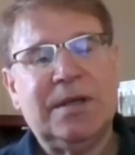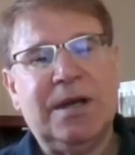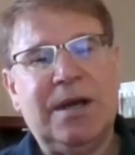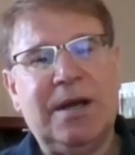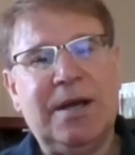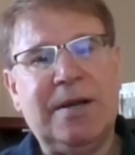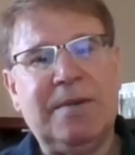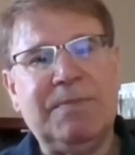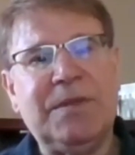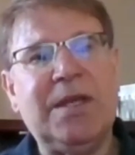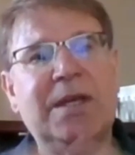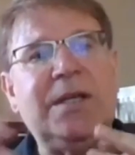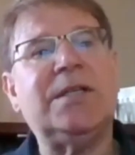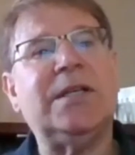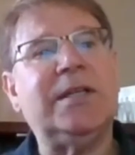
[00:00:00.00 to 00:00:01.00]
uh,
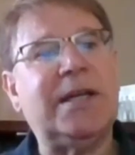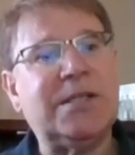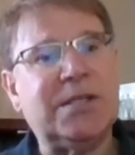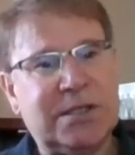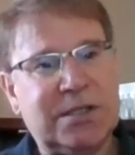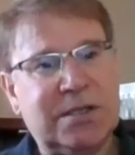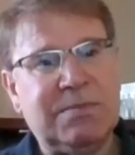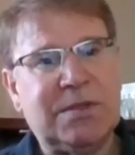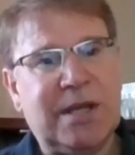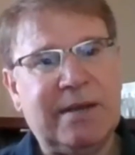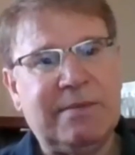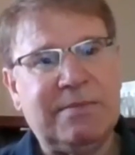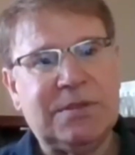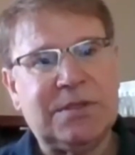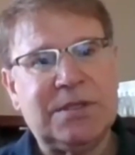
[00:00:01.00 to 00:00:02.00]
getting to lessons
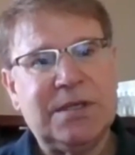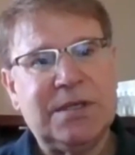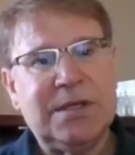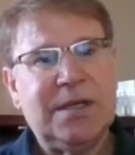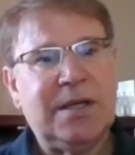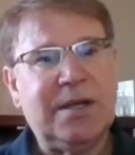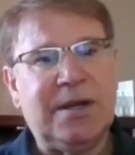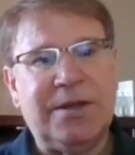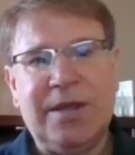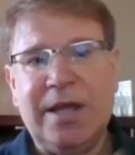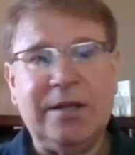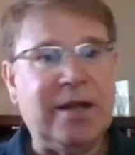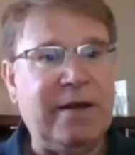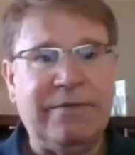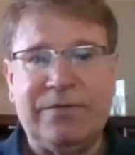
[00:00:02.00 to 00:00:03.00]
sometimes, uh,
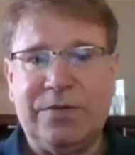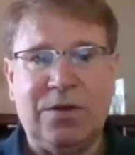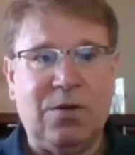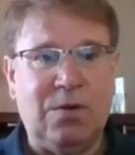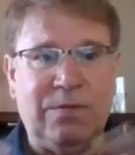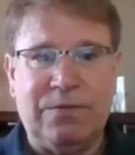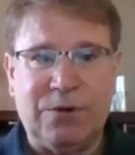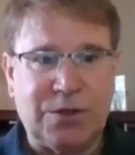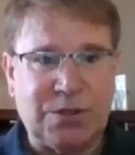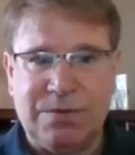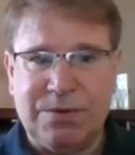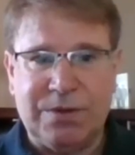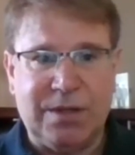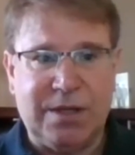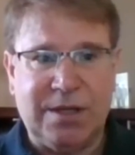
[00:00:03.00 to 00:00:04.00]
they love the whole
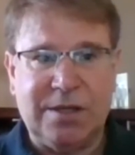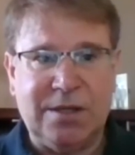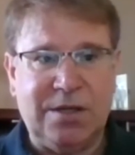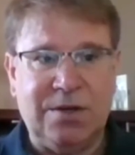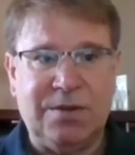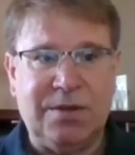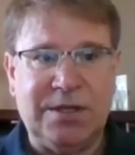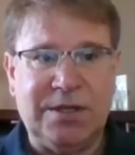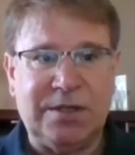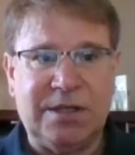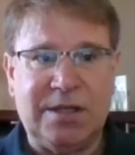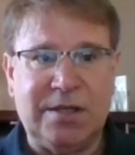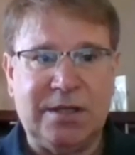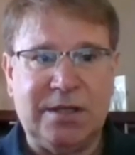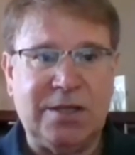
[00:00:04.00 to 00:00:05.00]
virtual thing. You know, they,
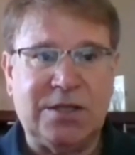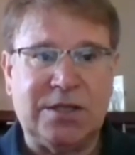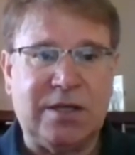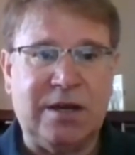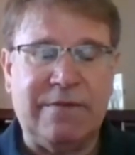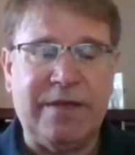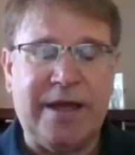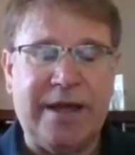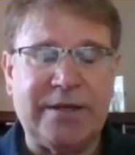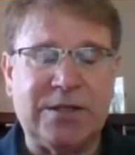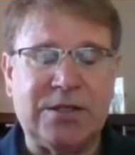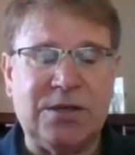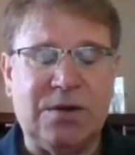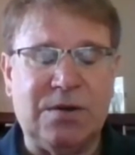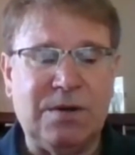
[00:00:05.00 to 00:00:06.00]
they just love that.
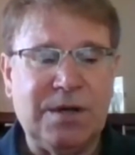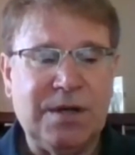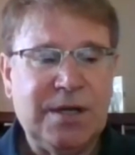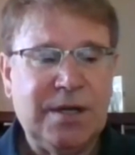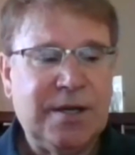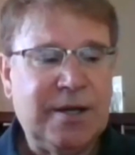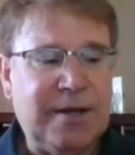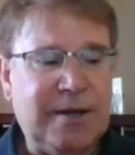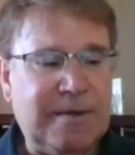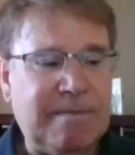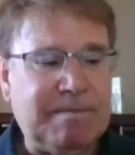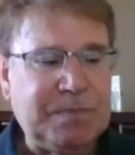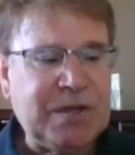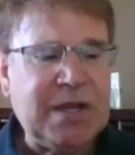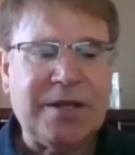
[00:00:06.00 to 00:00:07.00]
So
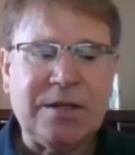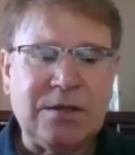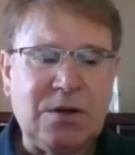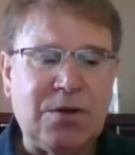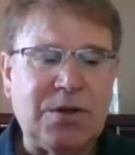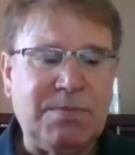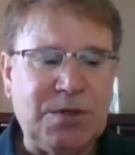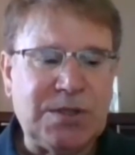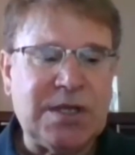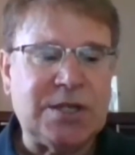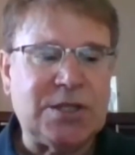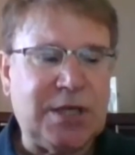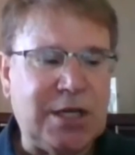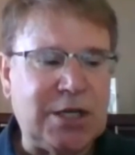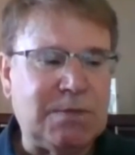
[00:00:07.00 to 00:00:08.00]
um, yeah, no, the music
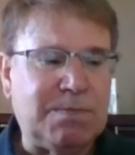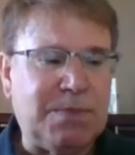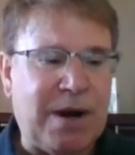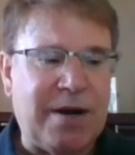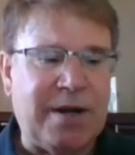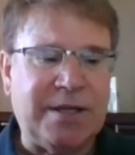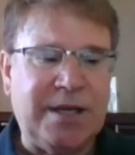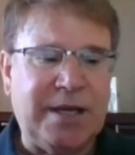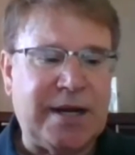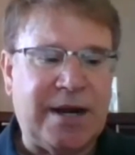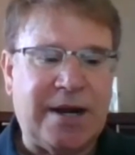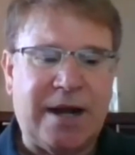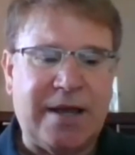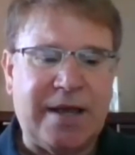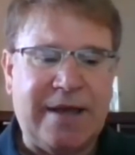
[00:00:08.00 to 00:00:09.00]
education part, again,
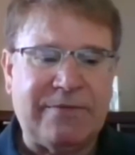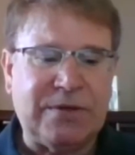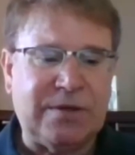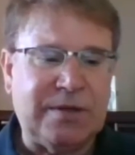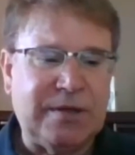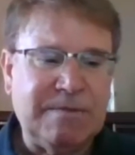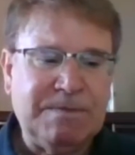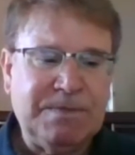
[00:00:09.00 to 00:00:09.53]
I, I have to,